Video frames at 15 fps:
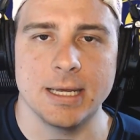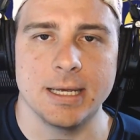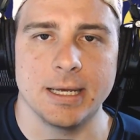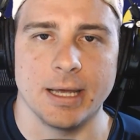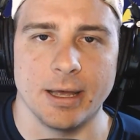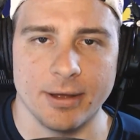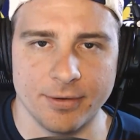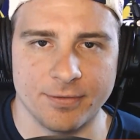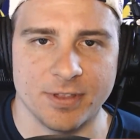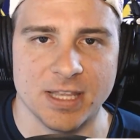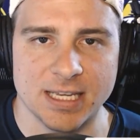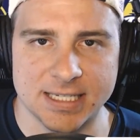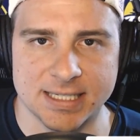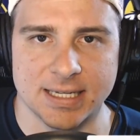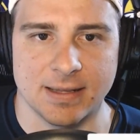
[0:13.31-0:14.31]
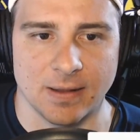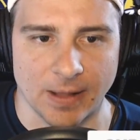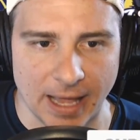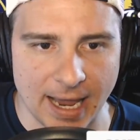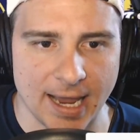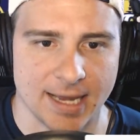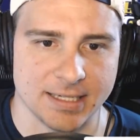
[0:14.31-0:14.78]
of this
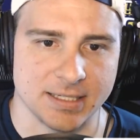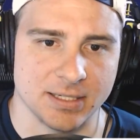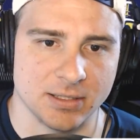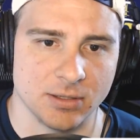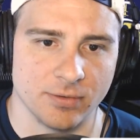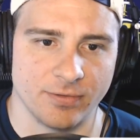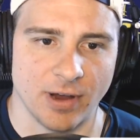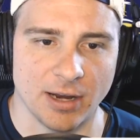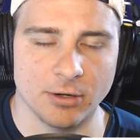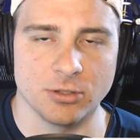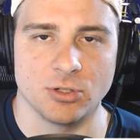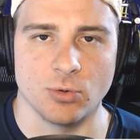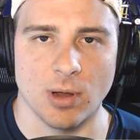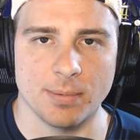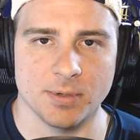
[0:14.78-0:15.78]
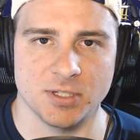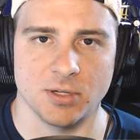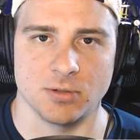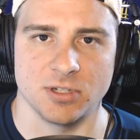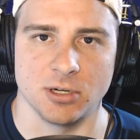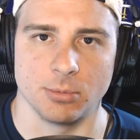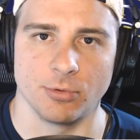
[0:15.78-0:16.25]
class. Final two
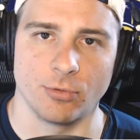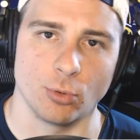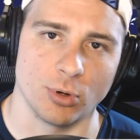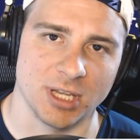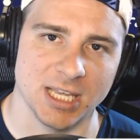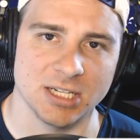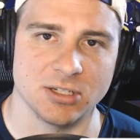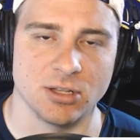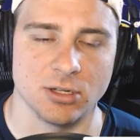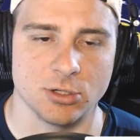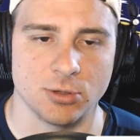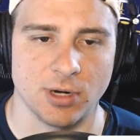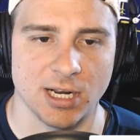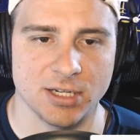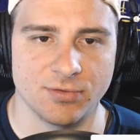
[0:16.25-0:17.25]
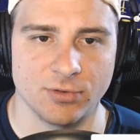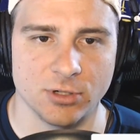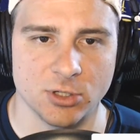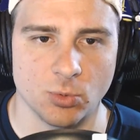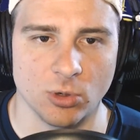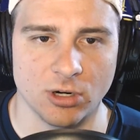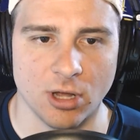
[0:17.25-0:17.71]
episodes here before we get to the
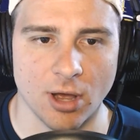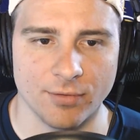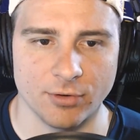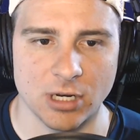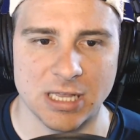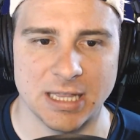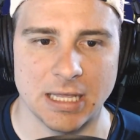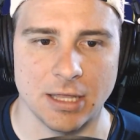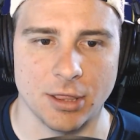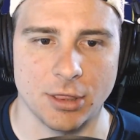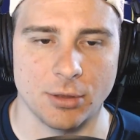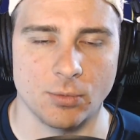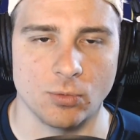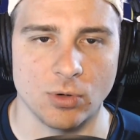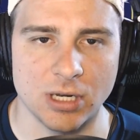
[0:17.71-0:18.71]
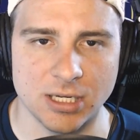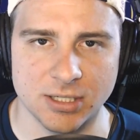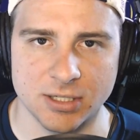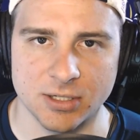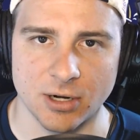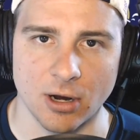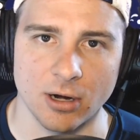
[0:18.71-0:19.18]
transfers. We're covering the
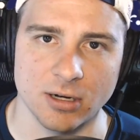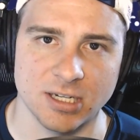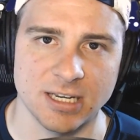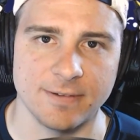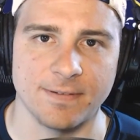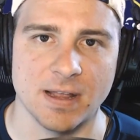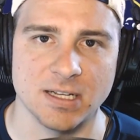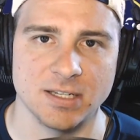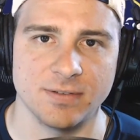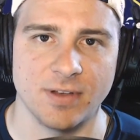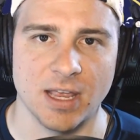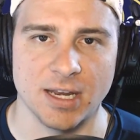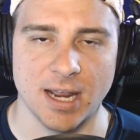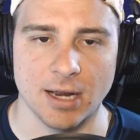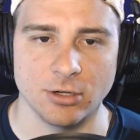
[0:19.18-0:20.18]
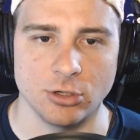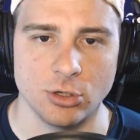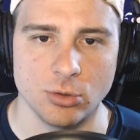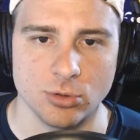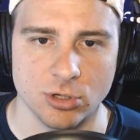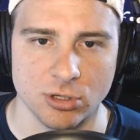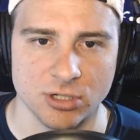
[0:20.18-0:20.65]
three-star defensive end out of
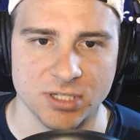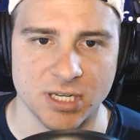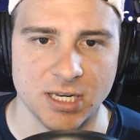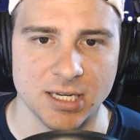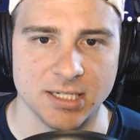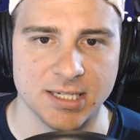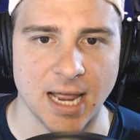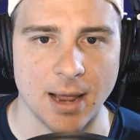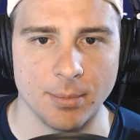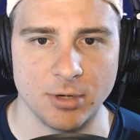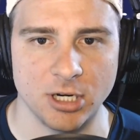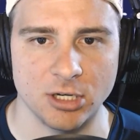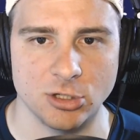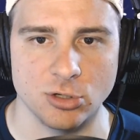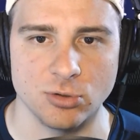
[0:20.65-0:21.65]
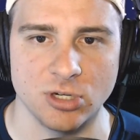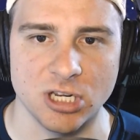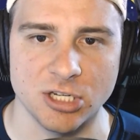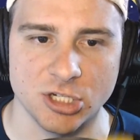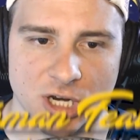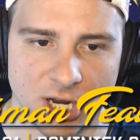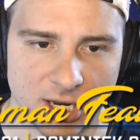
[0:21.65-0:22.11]
New Jersey, Dominick
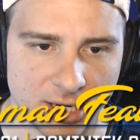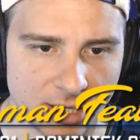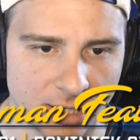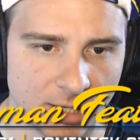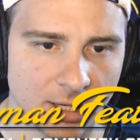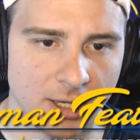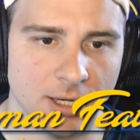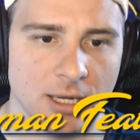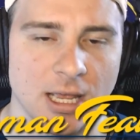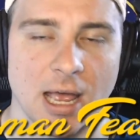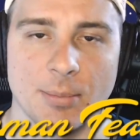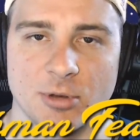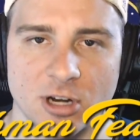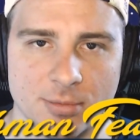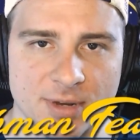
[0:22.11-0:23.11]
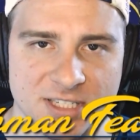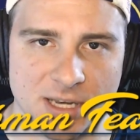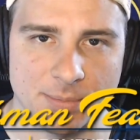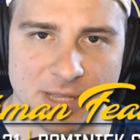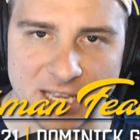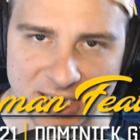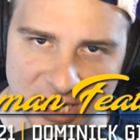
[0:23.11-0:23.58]
Giudice. I'm going to mess
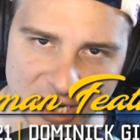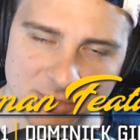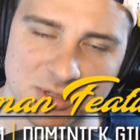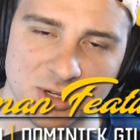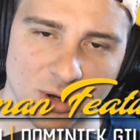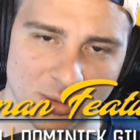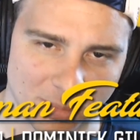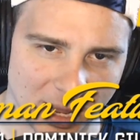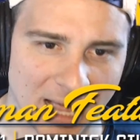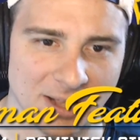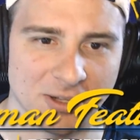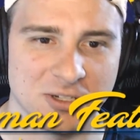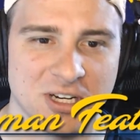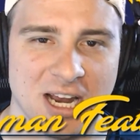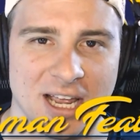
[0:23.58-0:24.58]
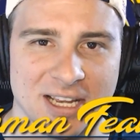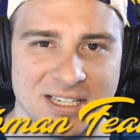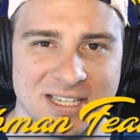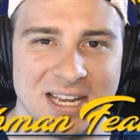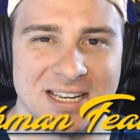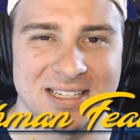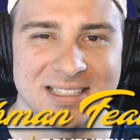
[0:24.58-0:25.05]
up that name, so I
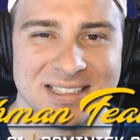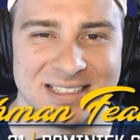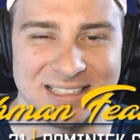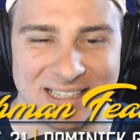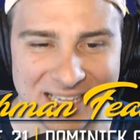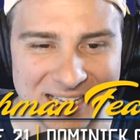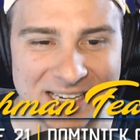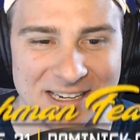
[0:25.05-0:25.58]
apologize in